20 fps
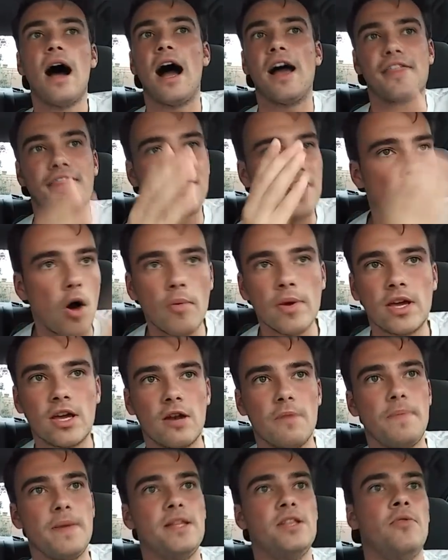I thought we
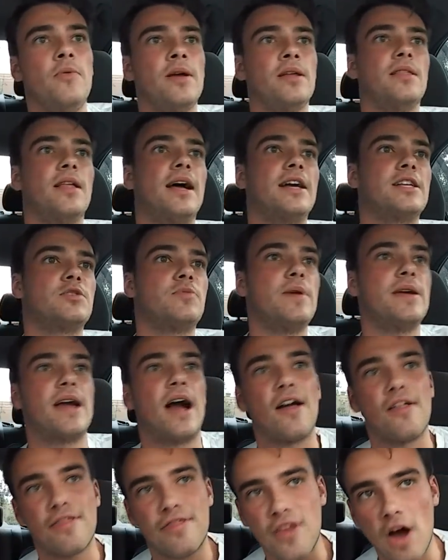could have beat New England last
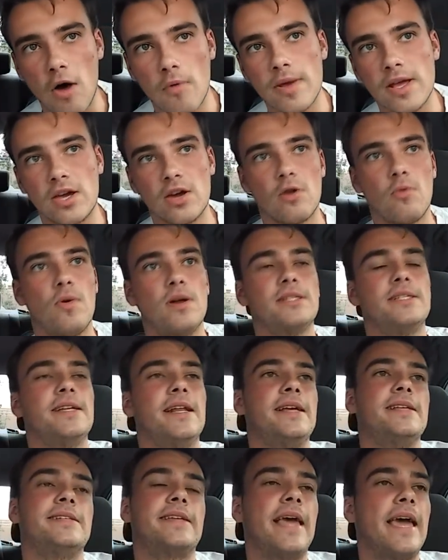week. I thought we could have won
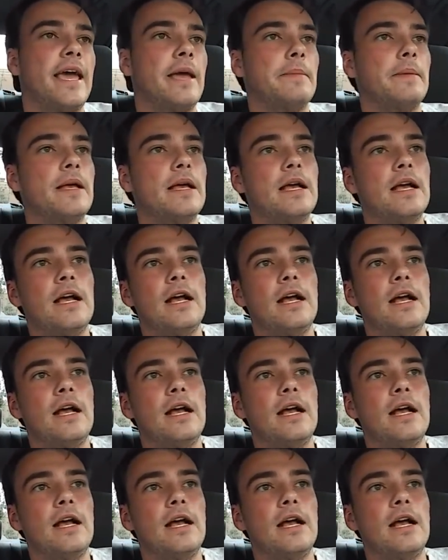today's game.